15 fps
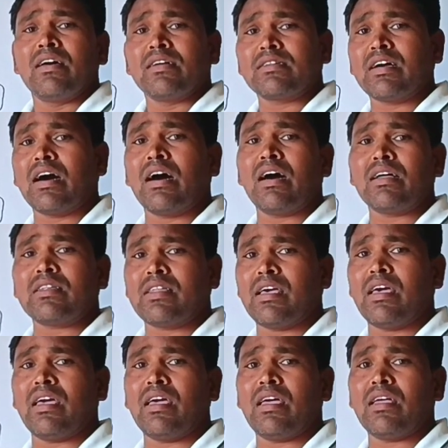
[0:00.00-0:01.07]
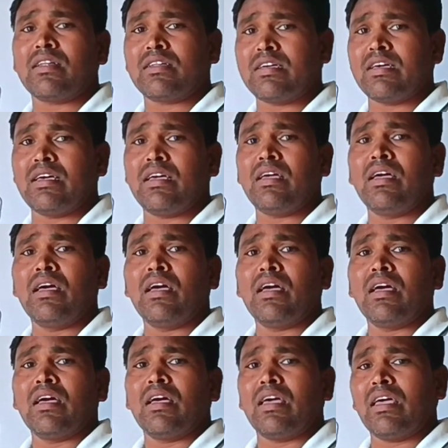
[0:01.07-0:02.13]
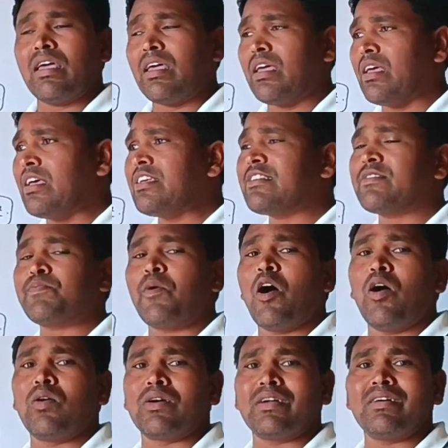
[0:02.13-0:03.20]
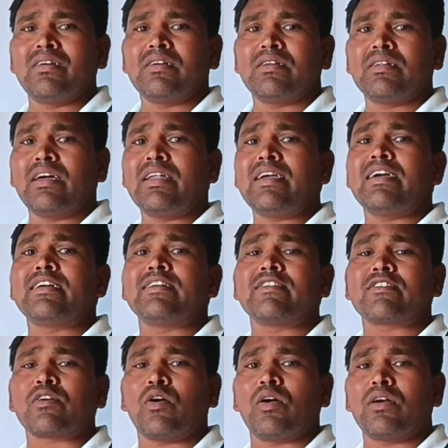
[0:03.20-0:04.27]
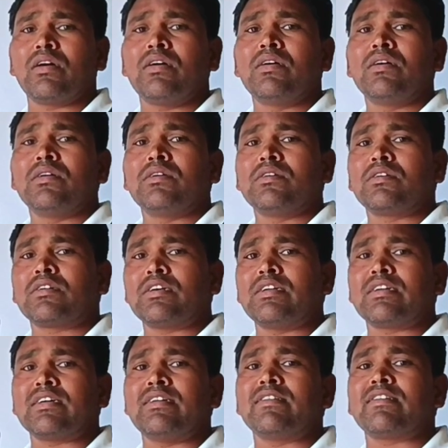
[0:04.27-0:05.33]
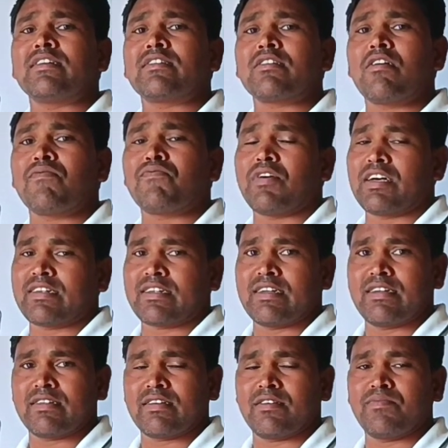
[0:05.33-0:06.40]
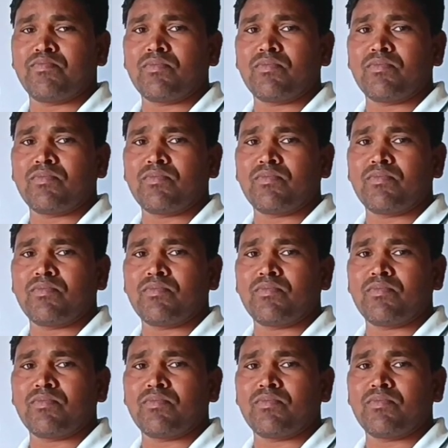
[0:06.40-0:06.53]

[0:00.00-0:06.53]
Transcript: tha, the, thi is found, then it is called sentences of past tense.